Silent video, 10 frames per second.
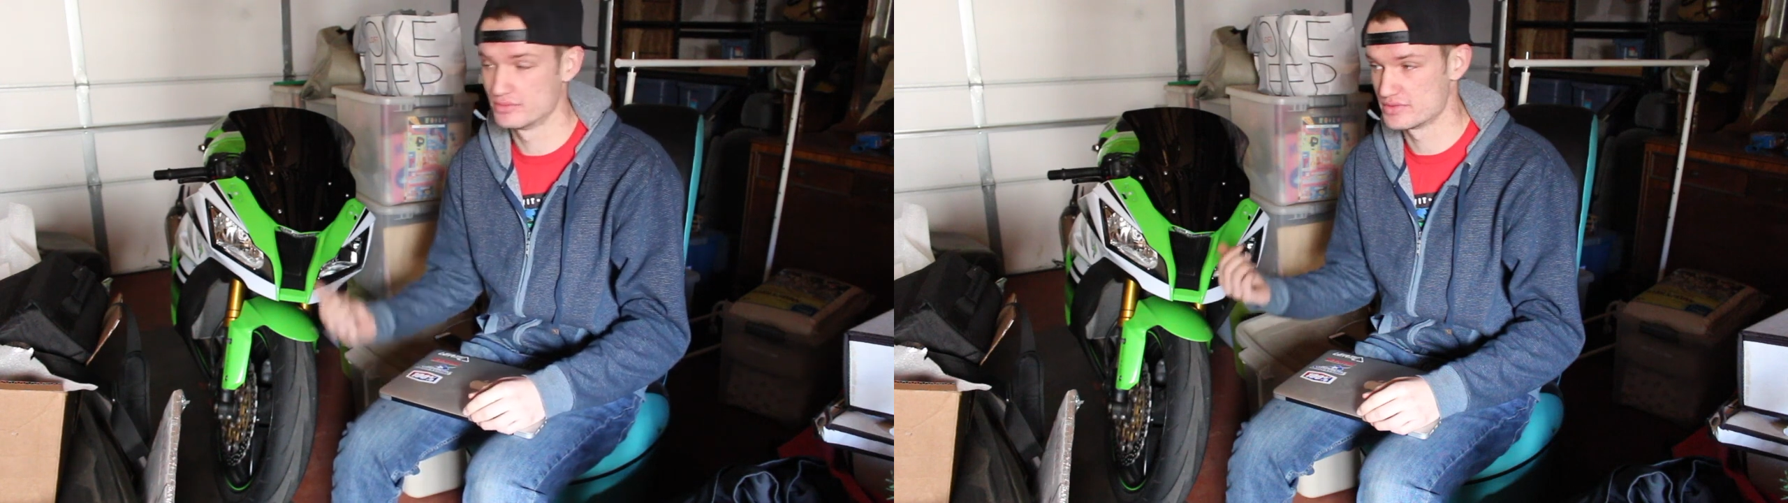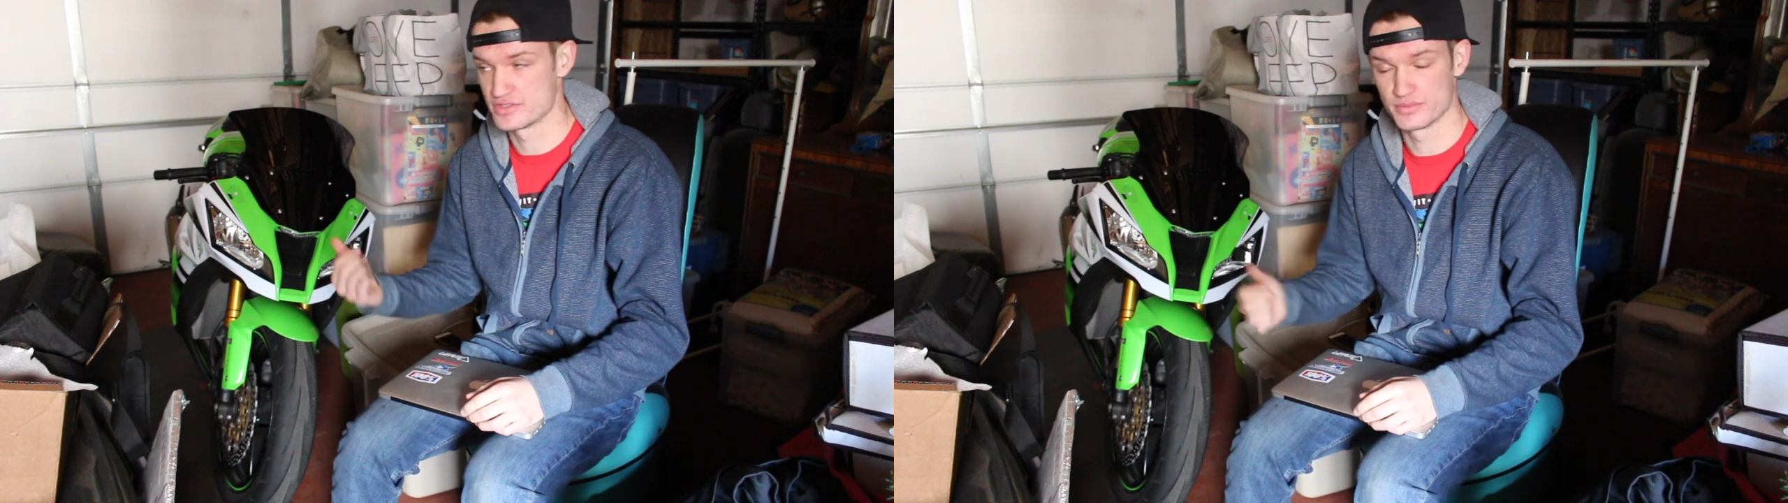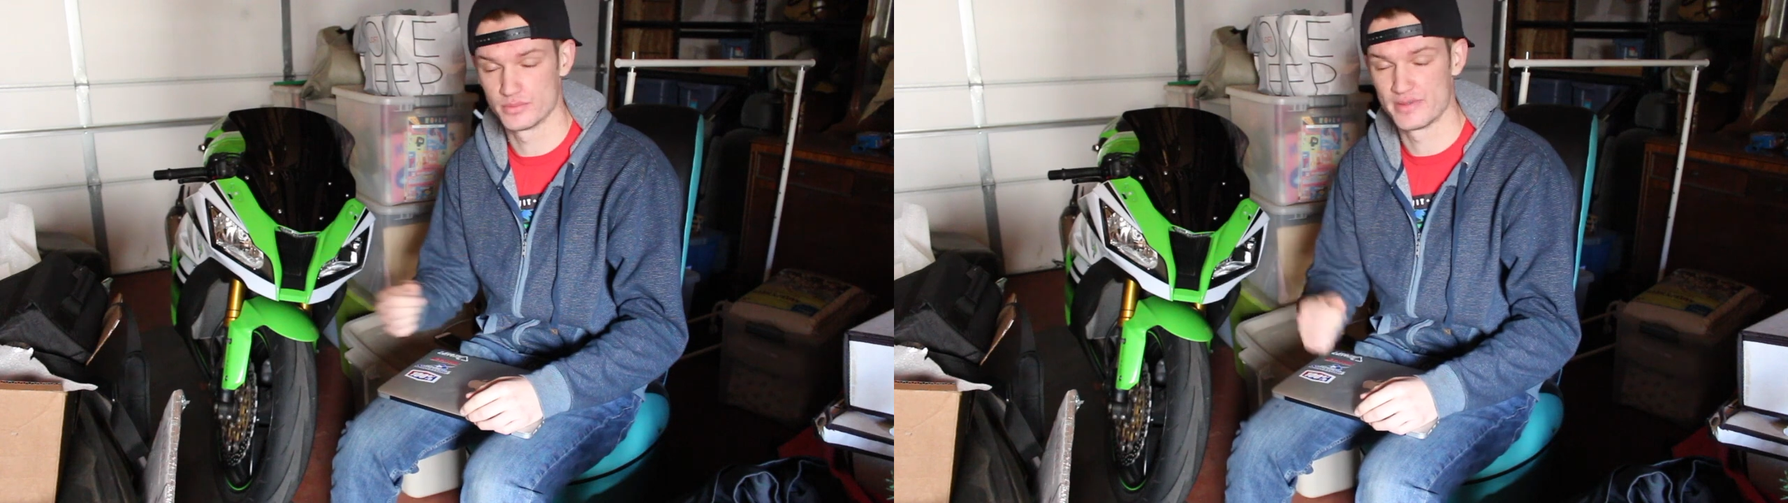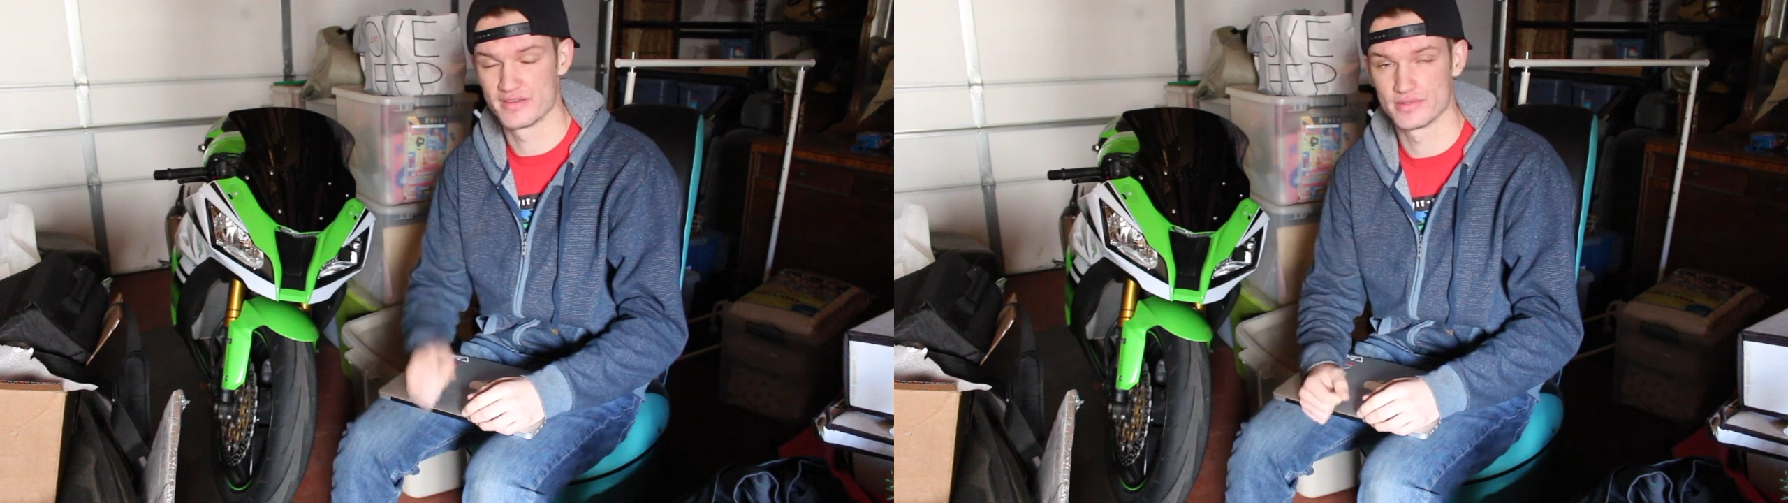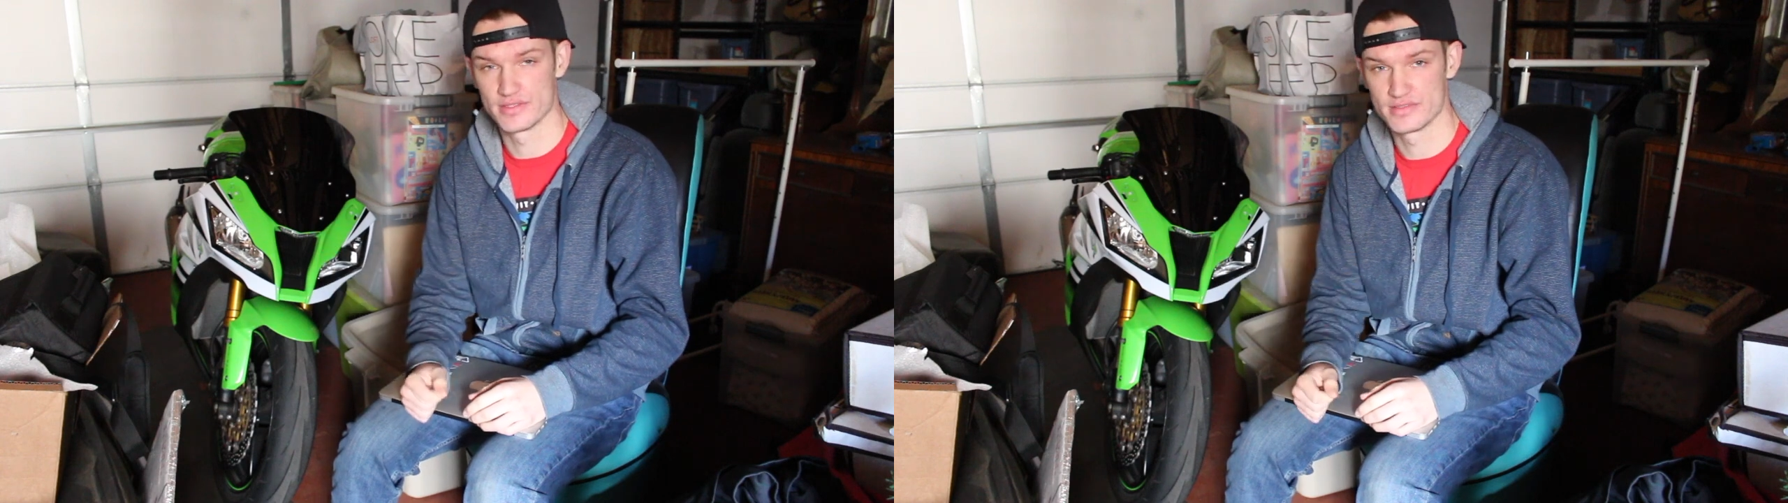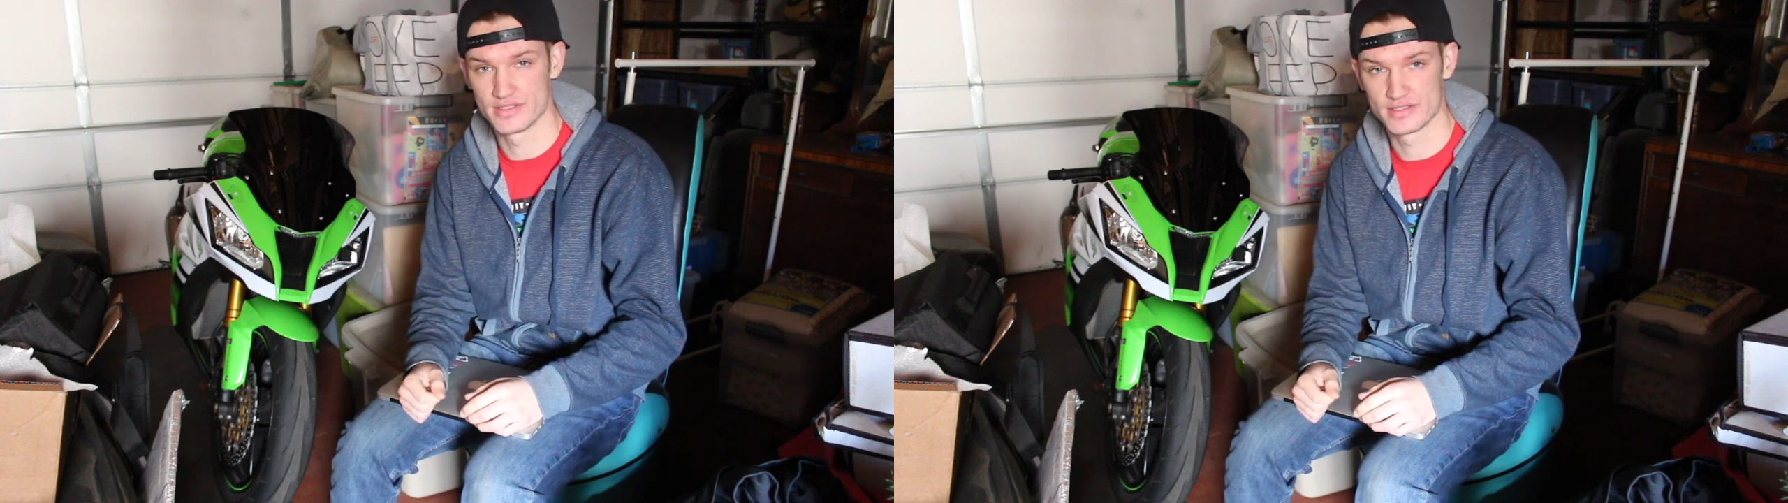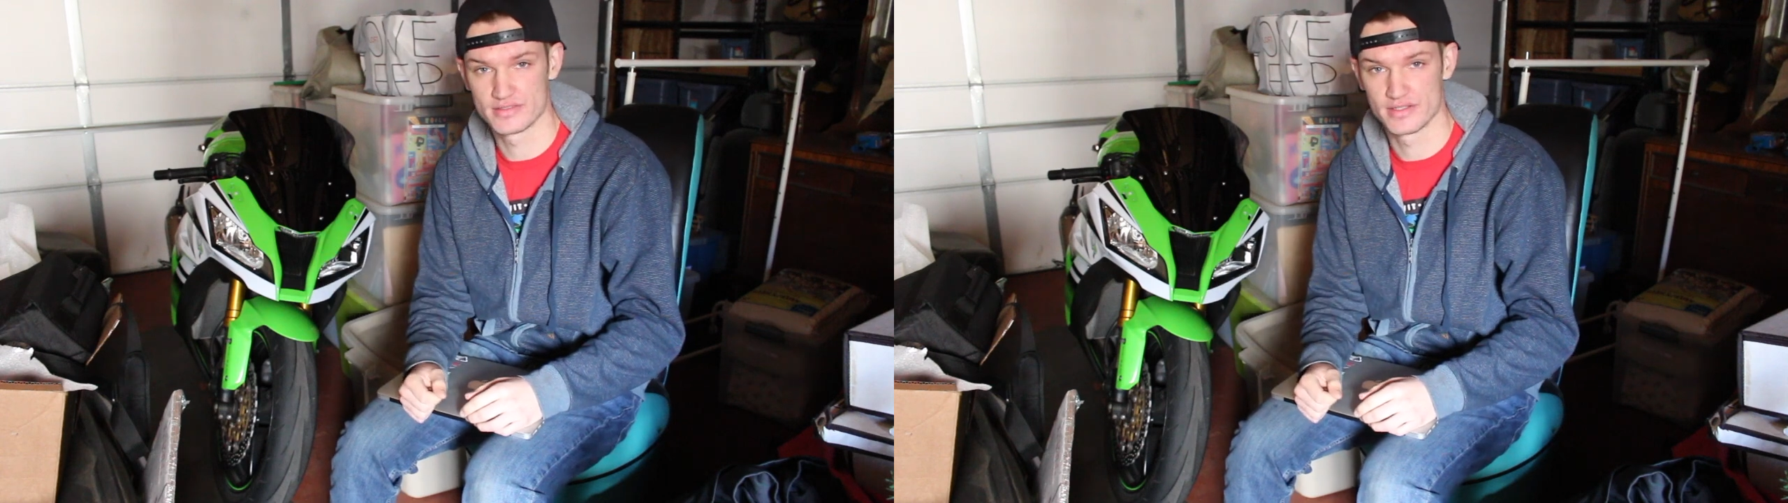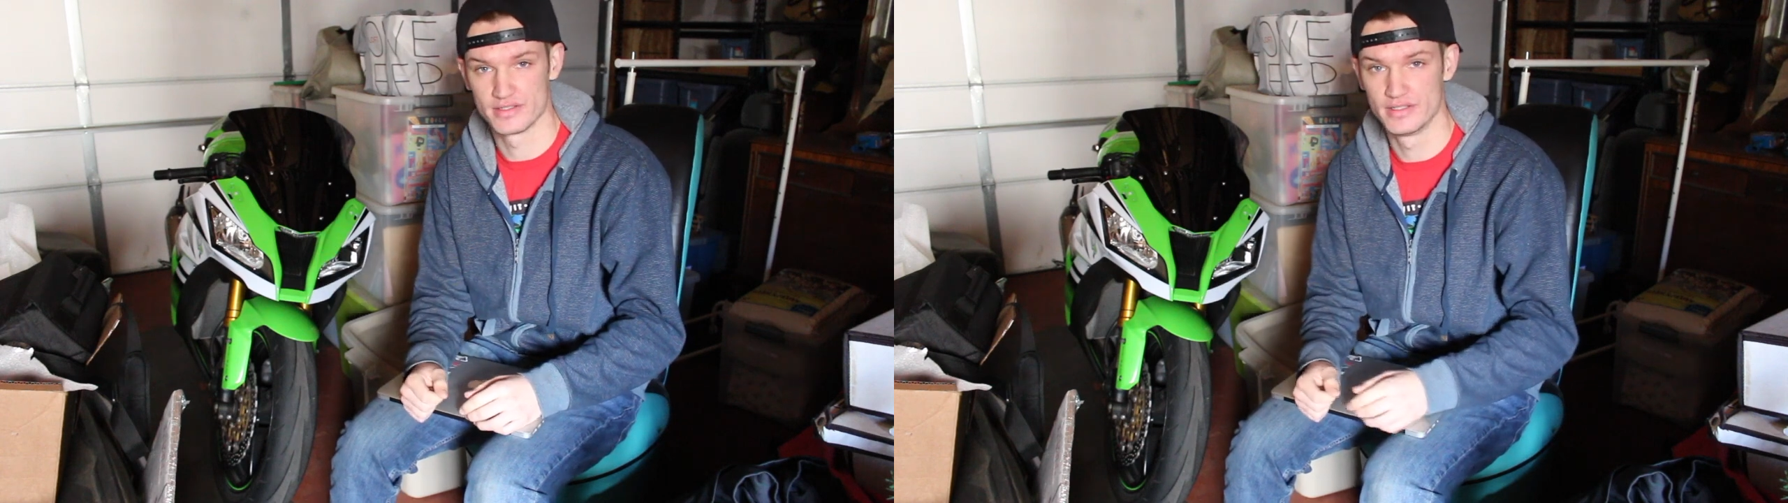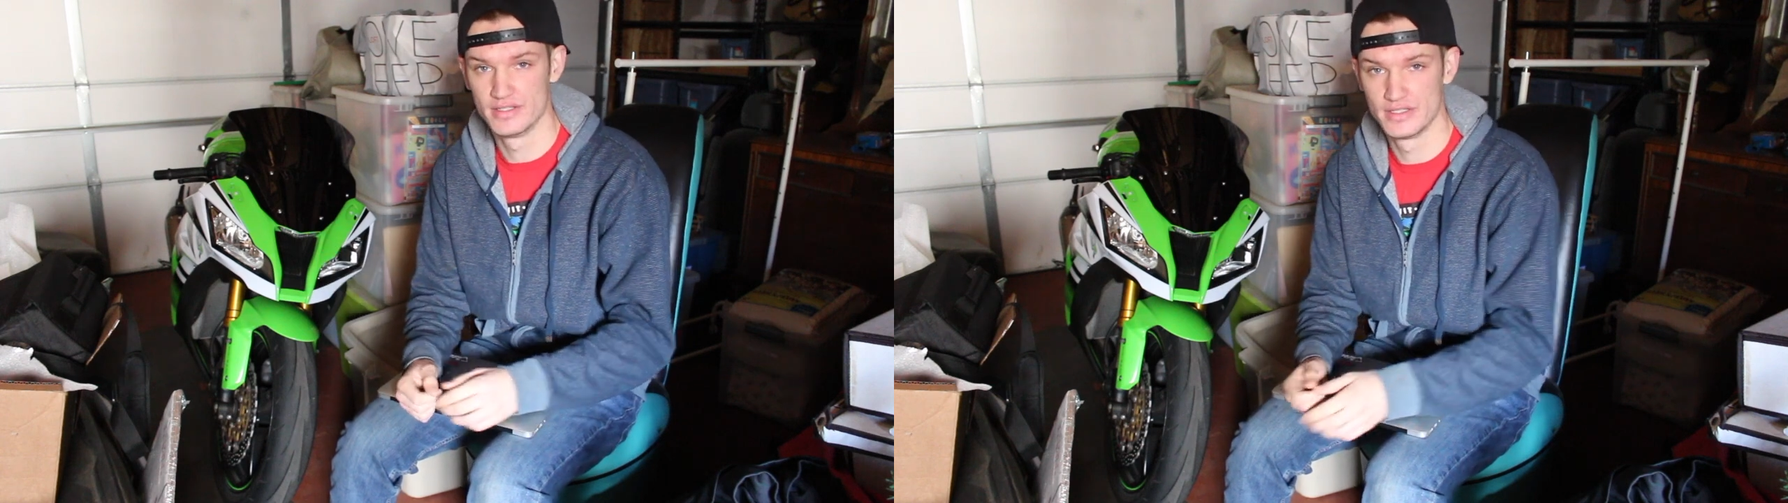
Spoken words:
which is what we have on the ZX10,